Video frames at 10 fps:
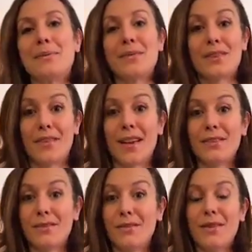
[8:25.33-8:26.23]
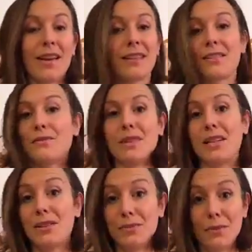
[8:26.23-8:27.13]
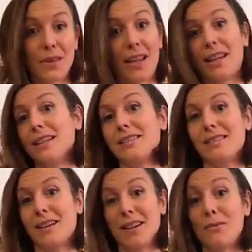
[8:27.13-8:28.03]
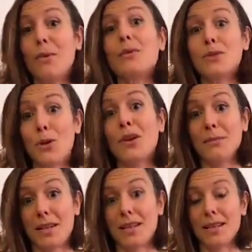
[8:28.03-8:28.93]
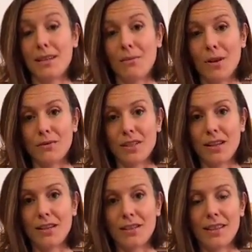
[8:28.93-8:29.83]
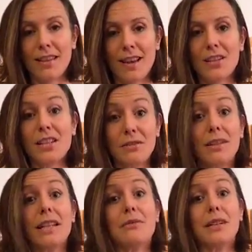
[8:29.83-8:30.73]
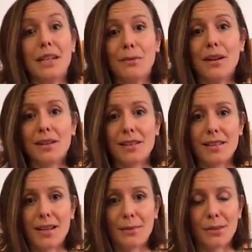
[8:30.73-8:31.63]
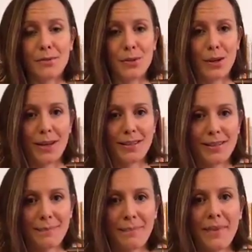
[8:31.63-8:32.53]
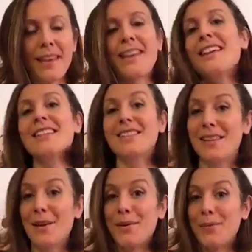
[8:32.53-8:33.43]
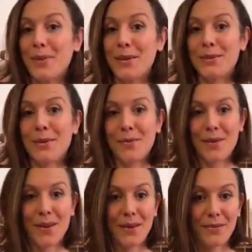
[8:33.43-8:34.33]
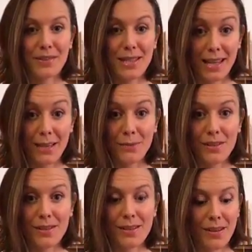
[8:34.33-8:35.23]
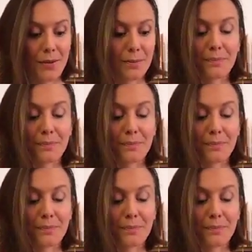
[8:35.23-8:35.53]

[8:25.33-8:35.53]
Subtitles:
So it's a really useful thing, and it's kind of well documented and well researched that actually really, really works in terms of stress. So those are our 5 tips. So